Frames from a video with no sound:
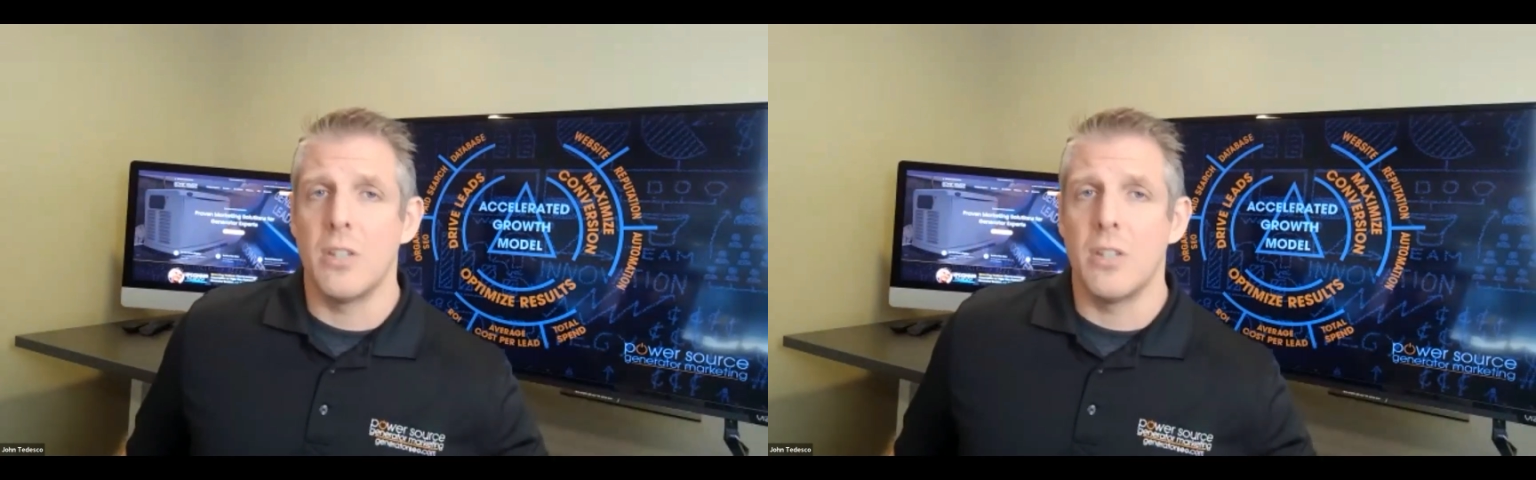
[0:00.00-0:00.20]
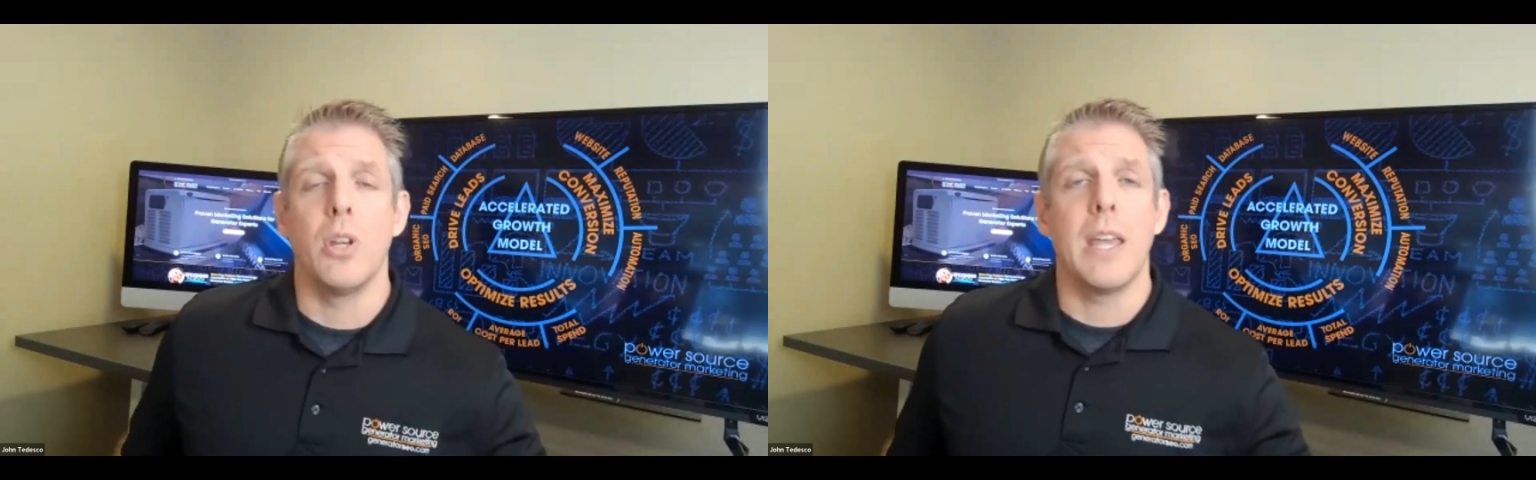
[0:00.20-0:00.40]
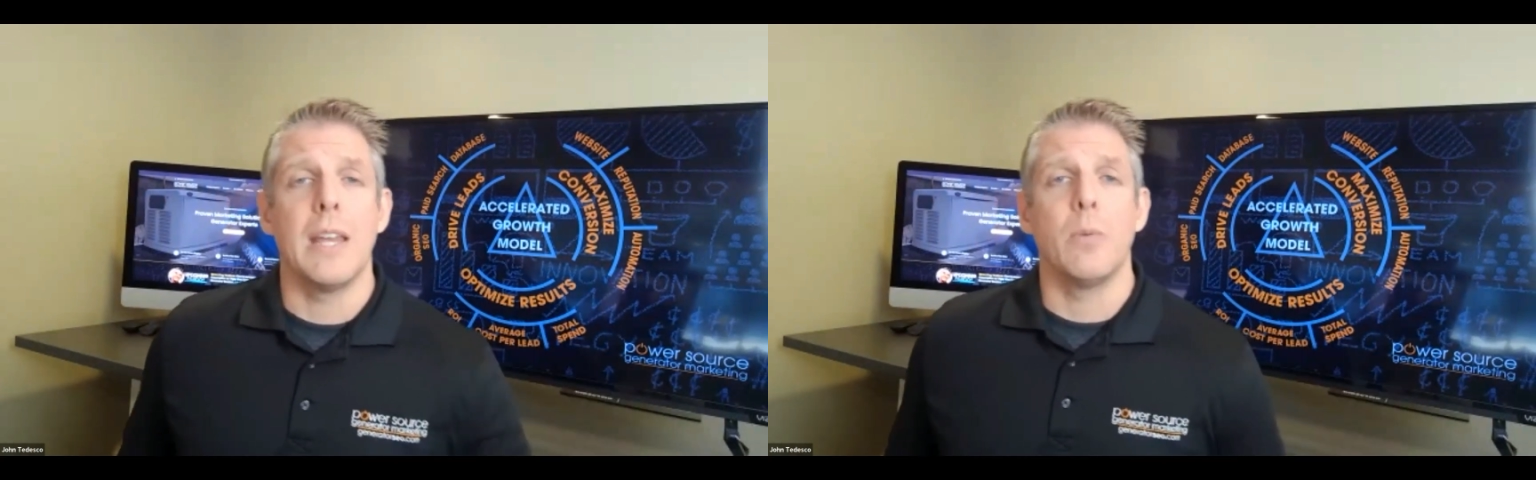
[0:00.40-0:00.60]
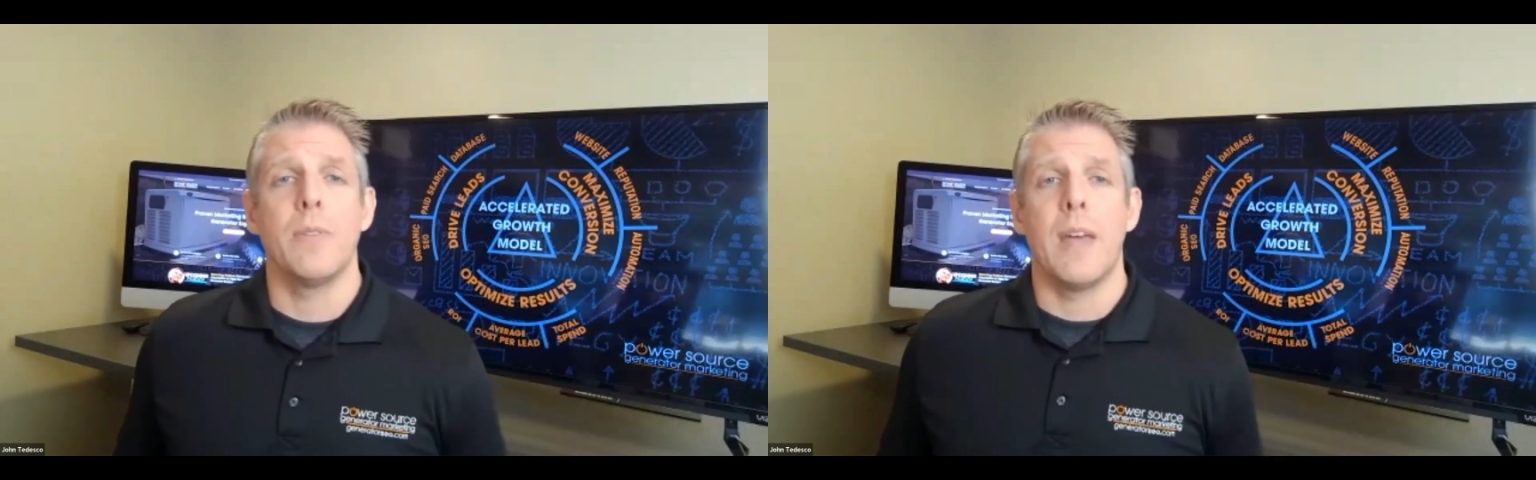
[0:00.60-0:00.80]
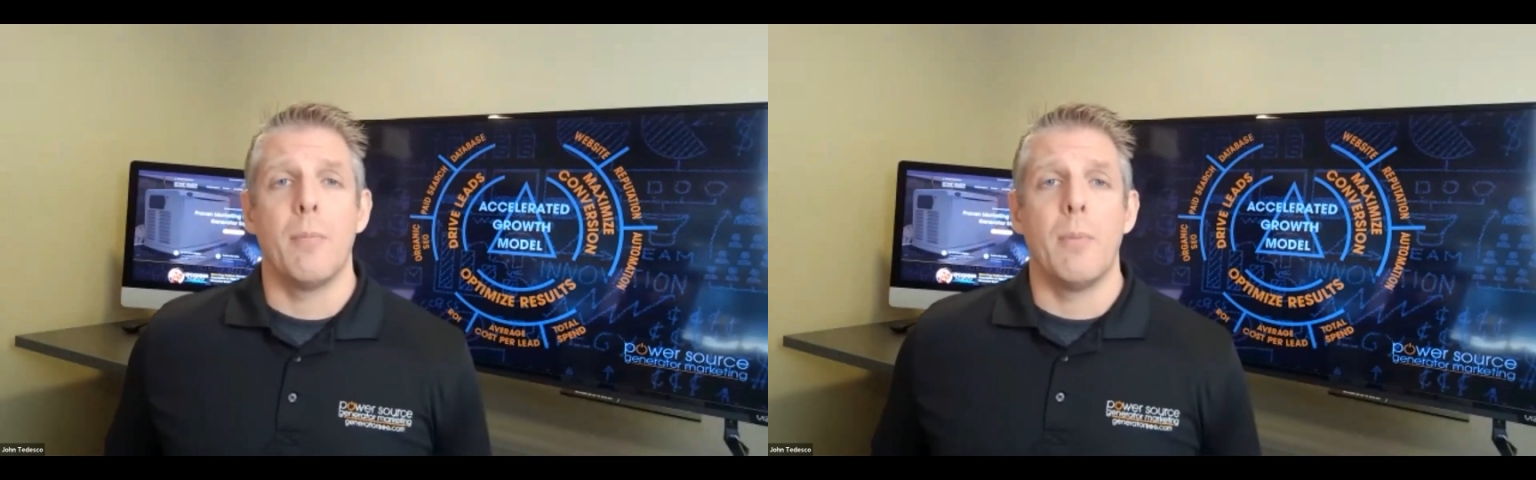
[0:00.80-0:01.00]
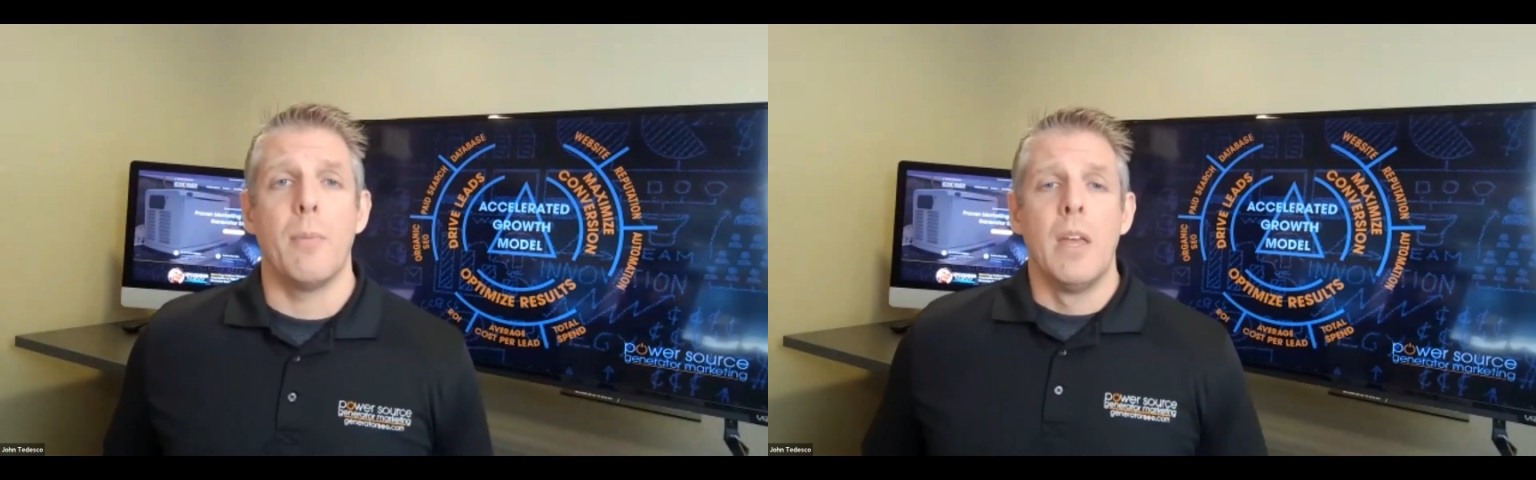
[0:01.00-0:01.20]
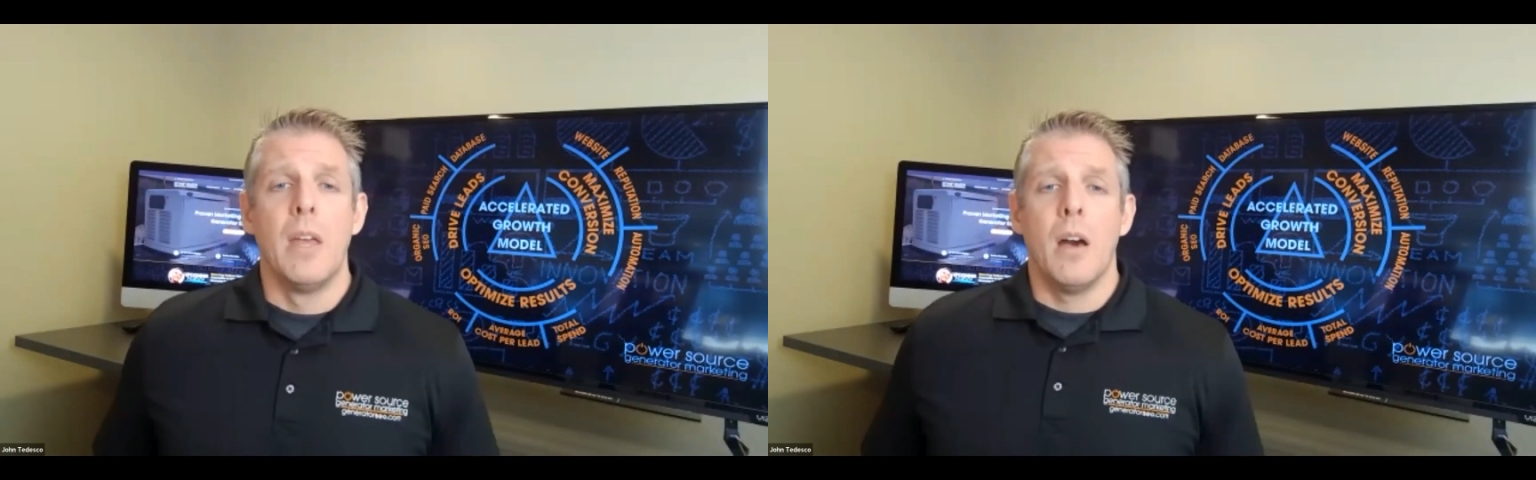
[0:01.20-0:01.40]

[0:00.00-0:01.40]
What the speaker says: communicating with them.